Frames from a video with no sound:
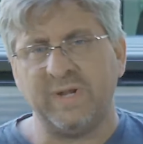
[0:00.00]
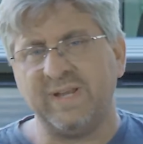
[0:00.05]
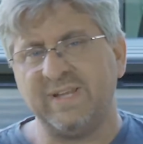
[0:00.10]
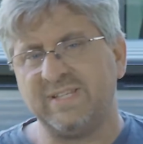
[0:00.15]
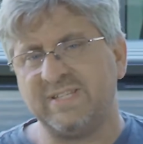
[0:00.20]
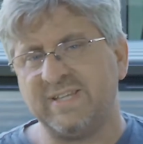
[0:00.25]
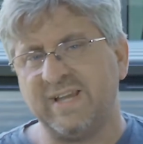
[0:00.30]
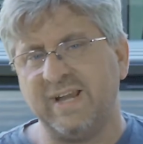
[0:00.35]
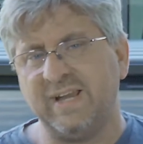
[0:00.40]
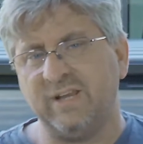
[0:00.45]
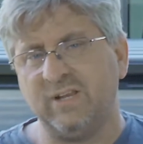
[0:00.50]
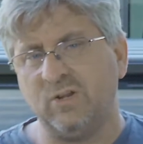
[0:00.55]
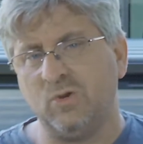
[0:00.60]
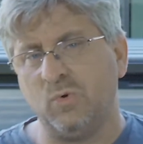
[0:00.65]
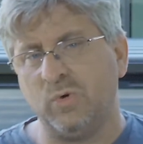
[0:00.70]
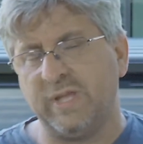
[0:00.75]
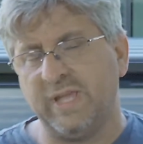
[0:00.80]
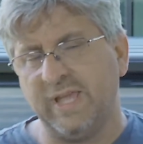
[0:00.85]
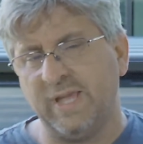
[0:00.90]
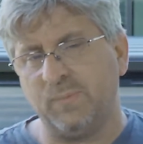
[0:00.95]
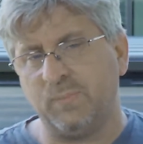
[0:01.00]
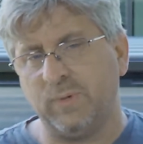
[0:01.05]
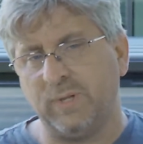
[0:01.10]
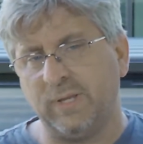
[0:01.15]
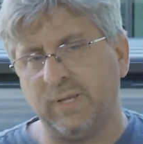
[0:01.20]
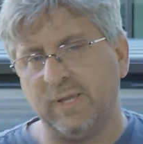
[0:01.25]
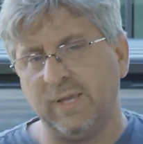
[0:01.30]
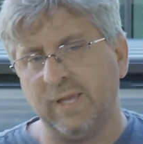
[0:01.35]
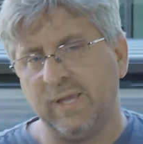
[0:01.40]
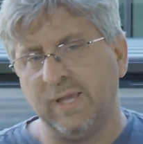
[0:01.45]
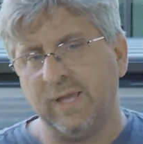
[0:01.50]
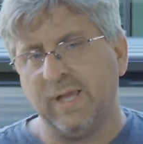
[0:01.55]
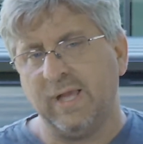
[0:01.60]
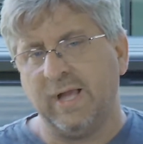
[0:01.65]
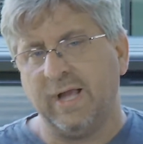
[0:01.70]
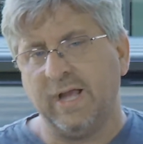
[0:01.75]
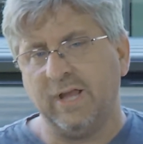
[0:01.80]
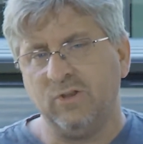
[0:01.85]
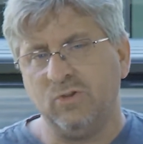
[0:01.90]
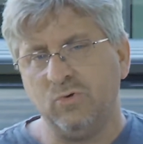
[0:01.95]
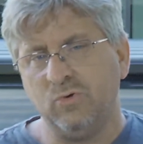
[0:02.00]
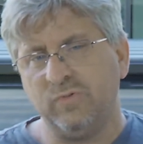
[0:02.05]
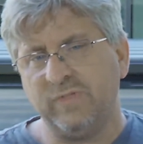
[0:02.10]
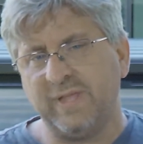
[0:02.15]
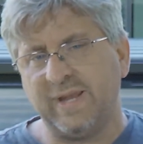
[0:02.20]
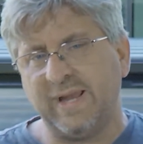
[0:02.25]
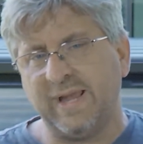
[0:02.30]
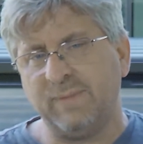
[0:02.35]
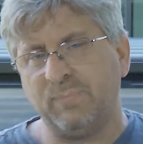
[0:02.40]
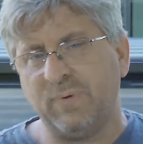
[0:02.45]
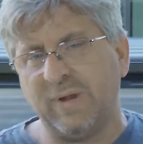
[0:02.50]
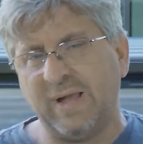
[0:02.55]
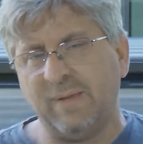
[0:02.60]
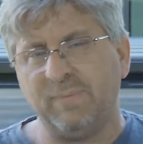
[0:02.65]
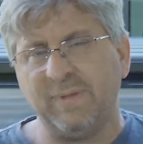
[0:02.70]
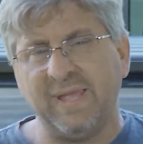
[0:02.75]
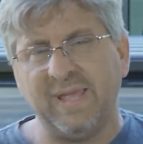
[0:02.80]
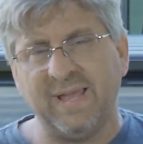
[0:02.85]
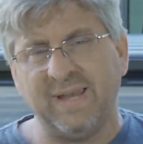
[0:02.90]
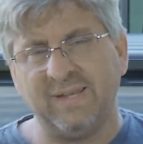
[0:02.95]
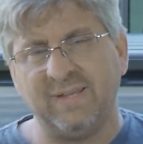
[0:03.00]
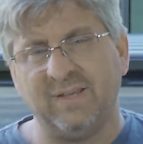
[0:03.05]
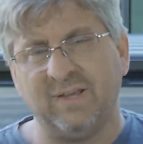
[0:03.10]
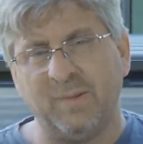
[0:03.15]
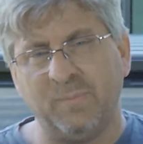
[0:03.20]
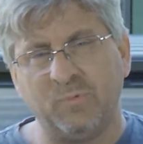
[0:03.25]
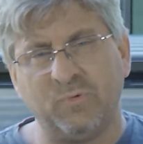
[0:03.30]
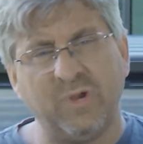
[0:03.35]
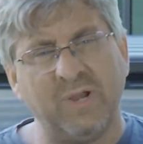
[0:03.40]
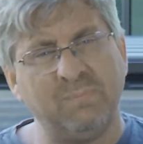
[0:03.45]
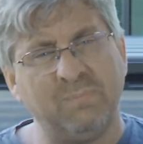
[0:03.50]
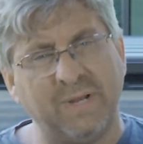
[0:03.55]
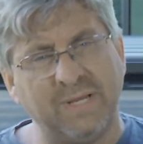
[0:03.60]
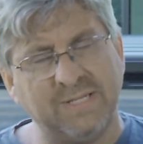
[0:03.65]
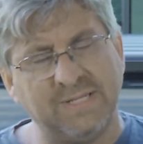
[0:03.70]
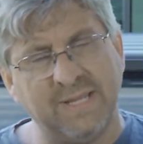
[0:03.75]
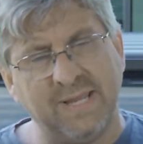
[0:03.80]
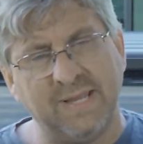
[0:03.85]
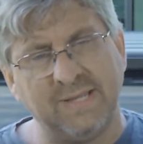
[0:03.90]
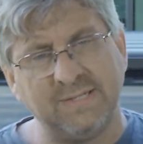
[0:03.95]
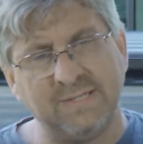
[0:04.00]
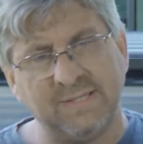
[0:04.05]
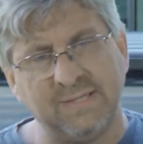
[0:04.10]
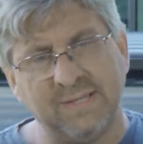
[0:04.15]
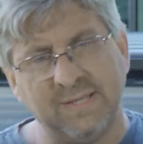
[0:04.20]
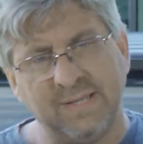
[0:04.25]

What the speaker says: I decided to go camping, I knew that I probably had to upgrade my tent.